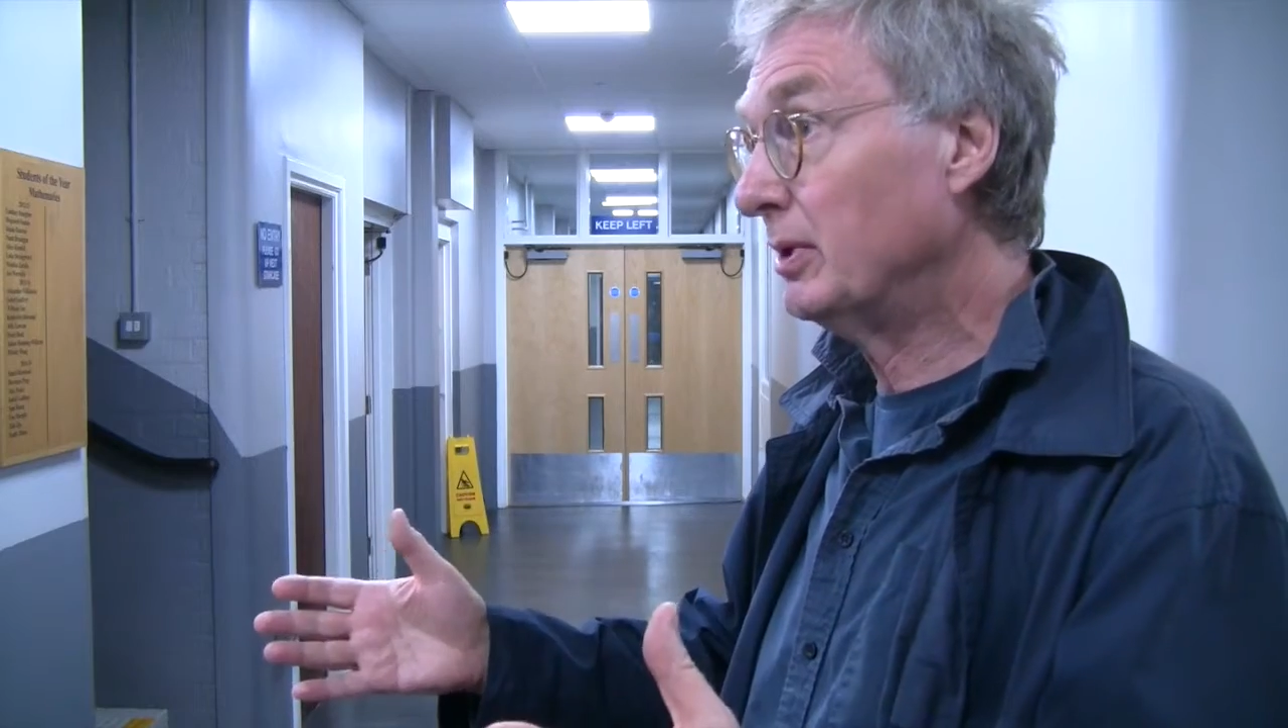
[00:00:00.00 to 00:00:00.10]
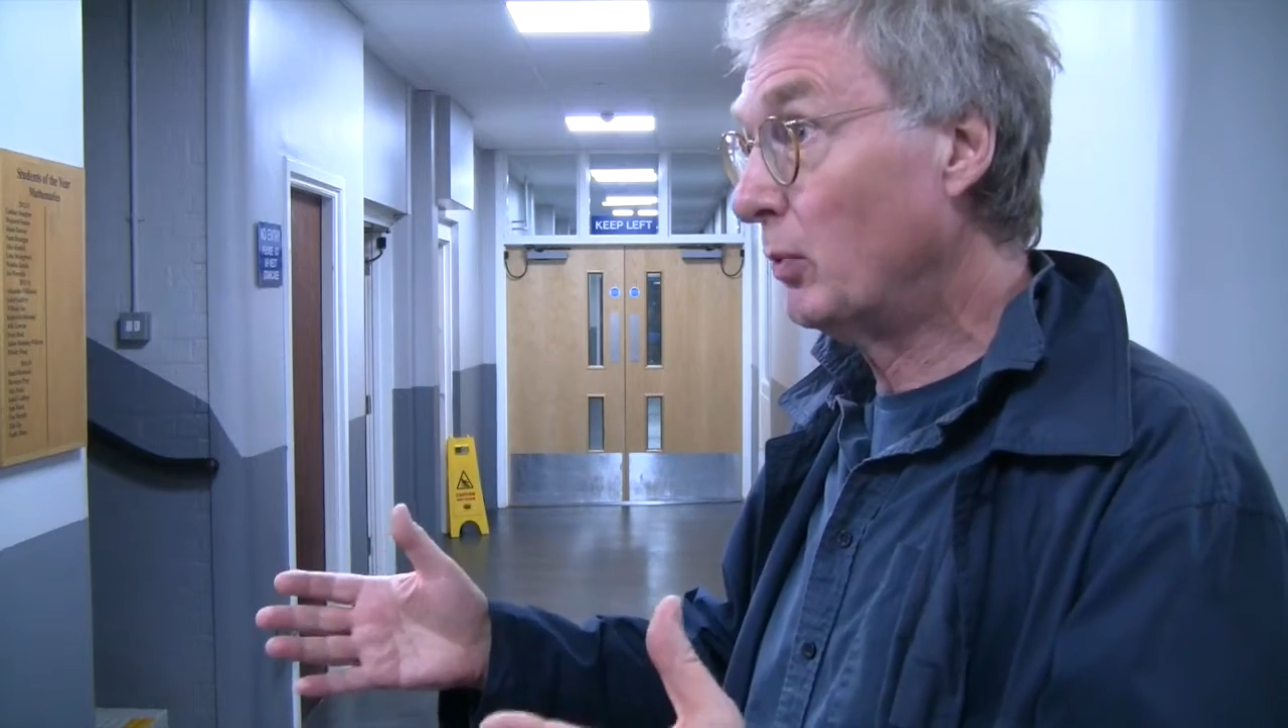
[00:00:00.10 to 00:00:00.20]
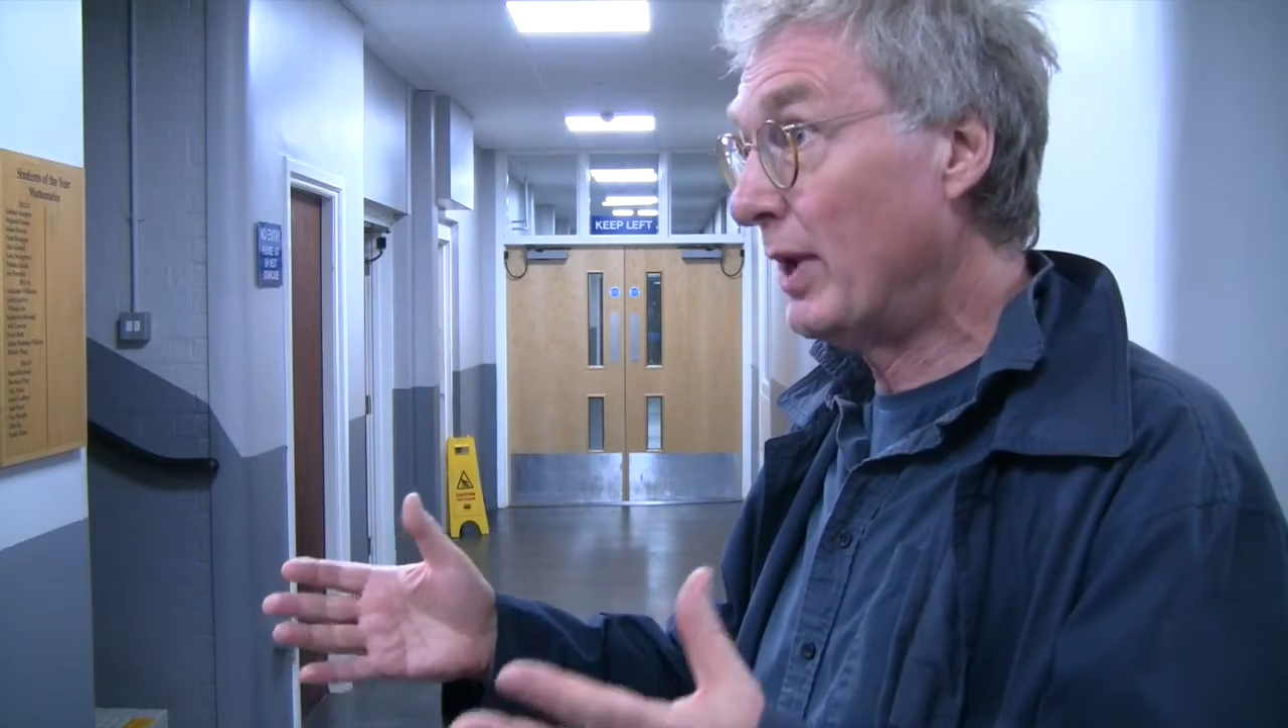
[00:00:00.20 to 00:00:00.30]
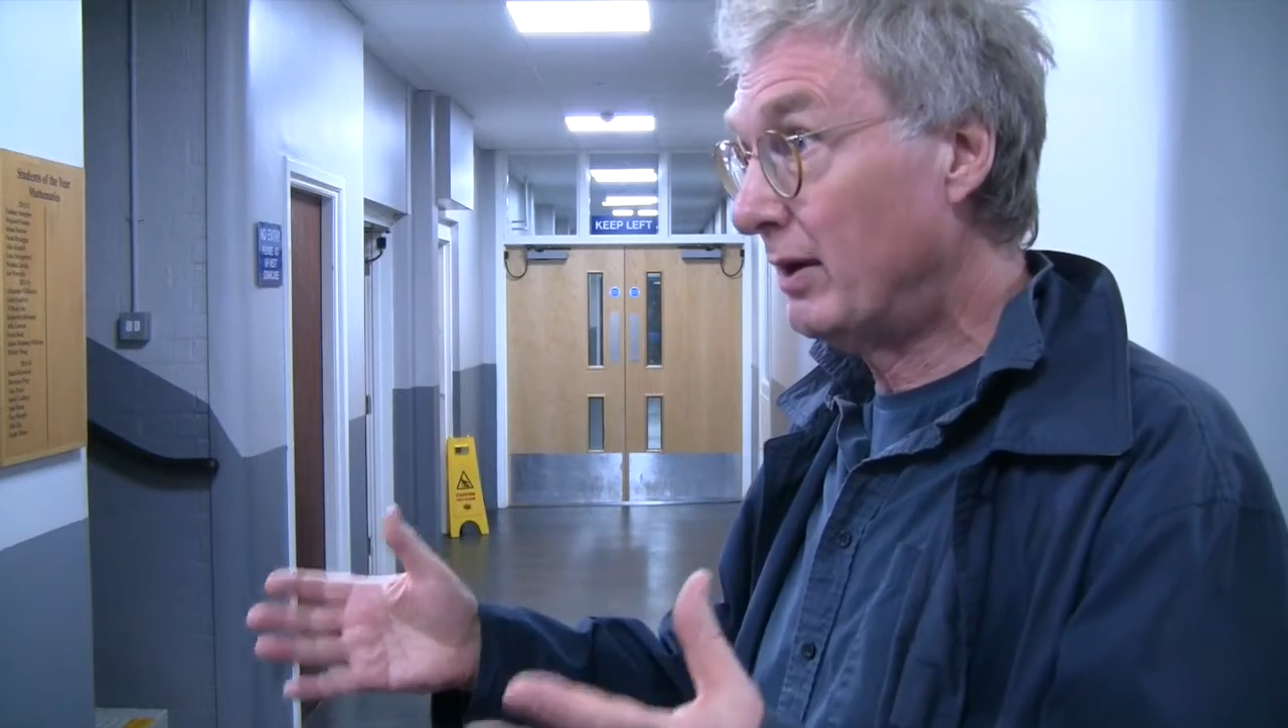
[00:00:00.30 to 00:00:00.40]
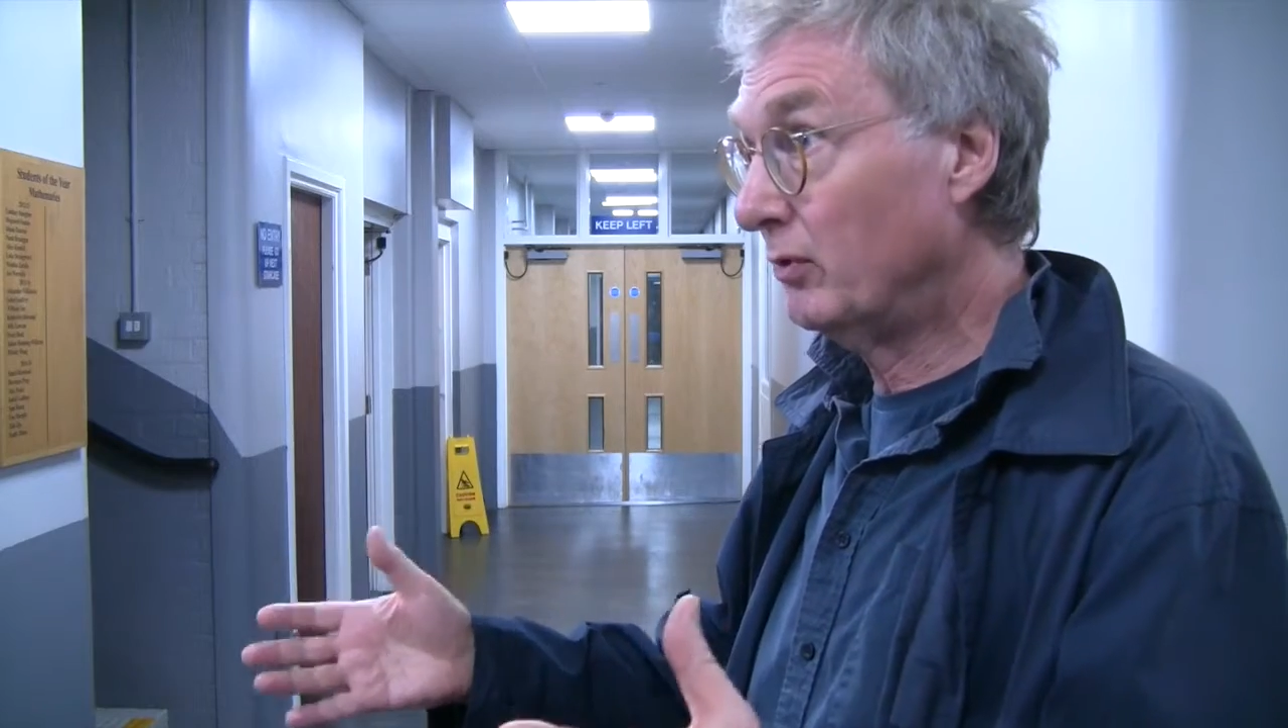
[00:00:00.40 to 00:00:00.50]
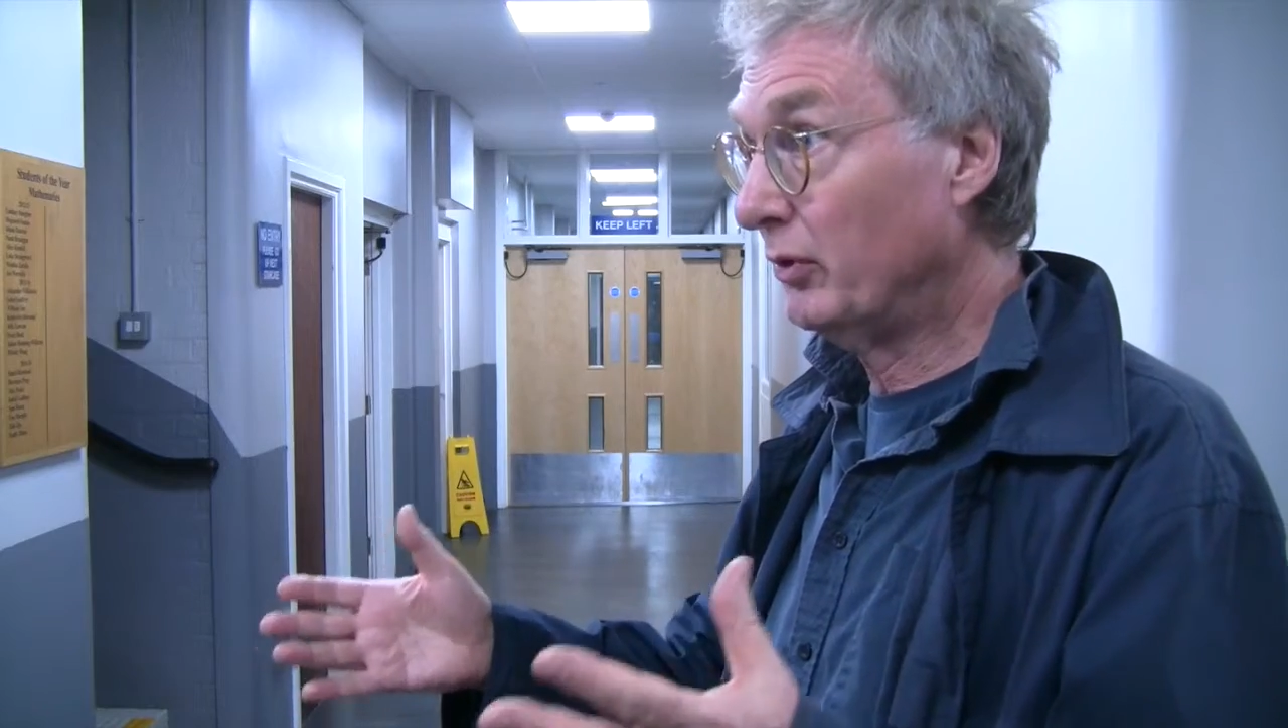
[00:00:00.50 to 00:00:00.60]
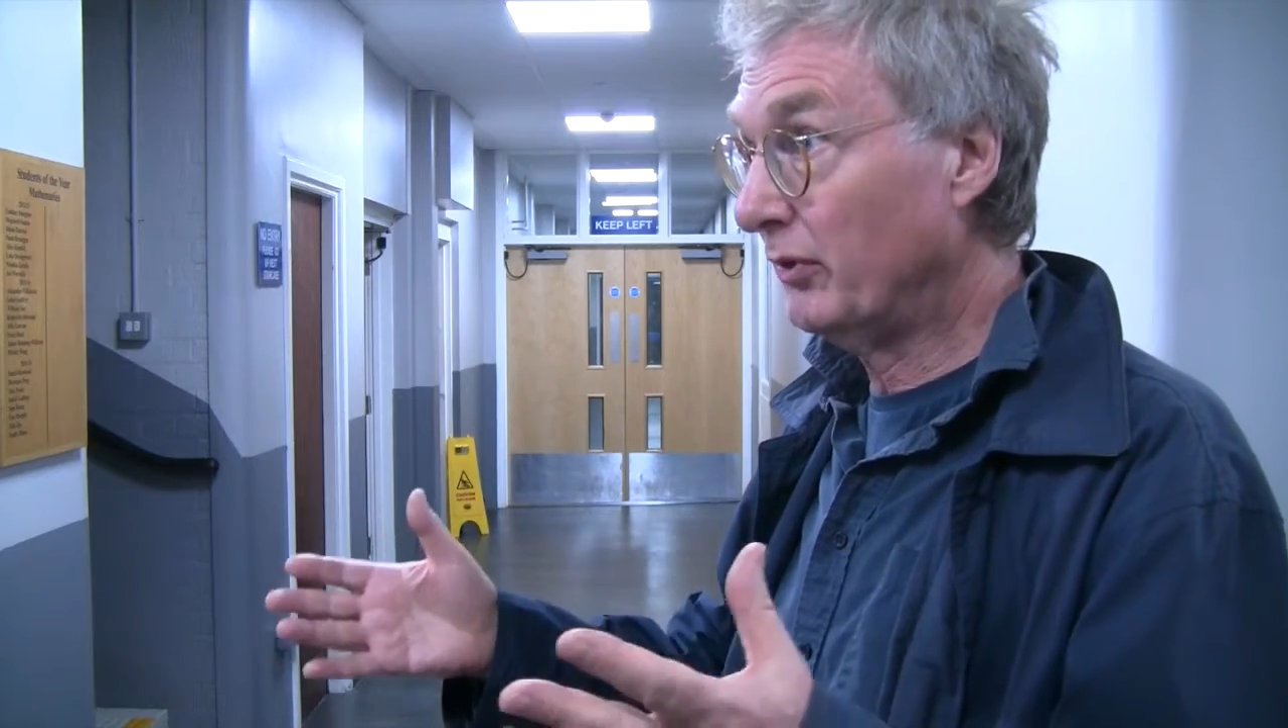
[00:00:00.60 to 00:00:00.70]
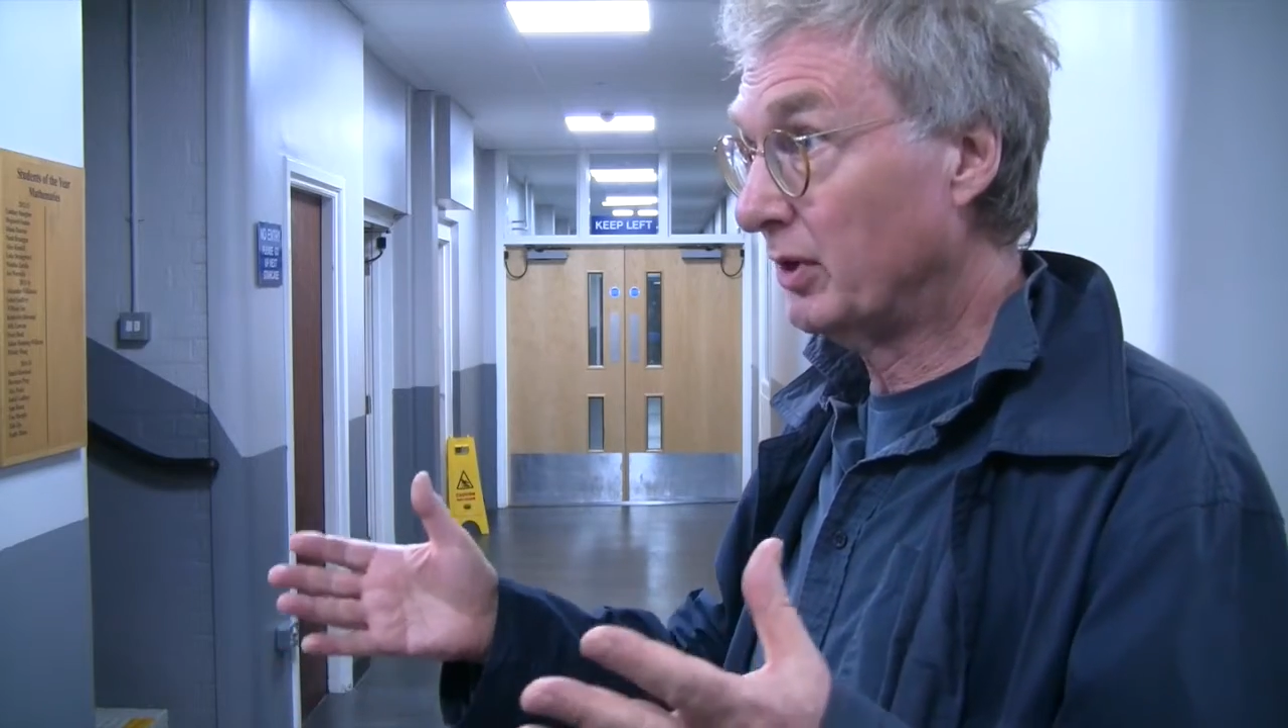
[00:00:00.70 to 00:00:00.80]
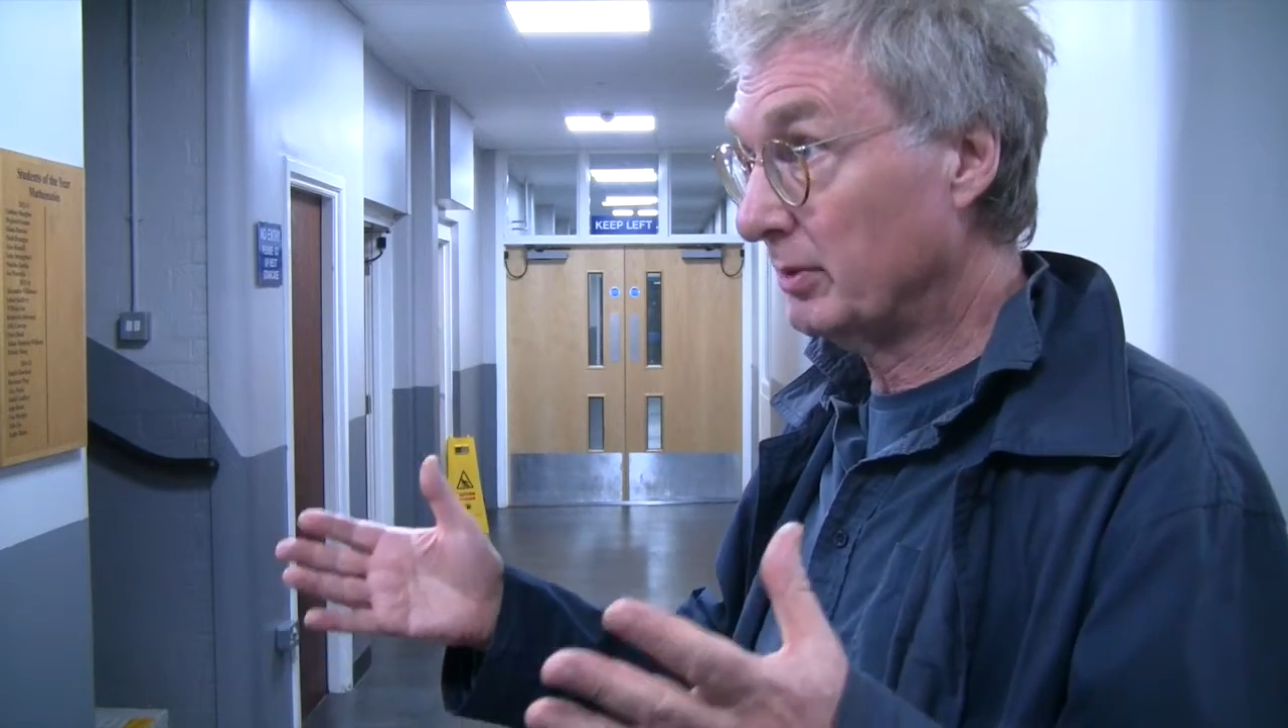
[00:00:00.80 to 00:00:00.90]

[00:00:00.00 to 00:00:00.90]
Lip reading: aware of all the